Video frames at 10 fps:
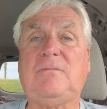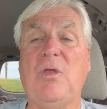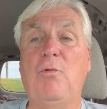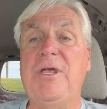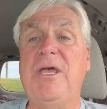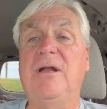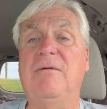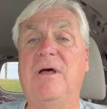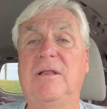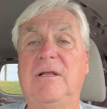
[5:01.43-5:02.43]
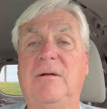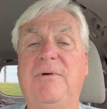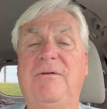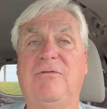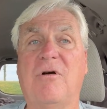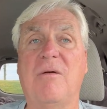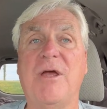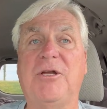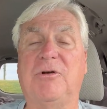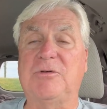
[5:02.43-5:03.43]
We get a, a little bit for our
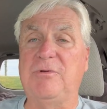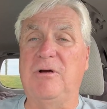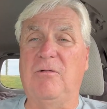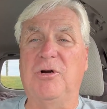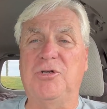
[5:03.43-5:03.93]
matrix. We're, we're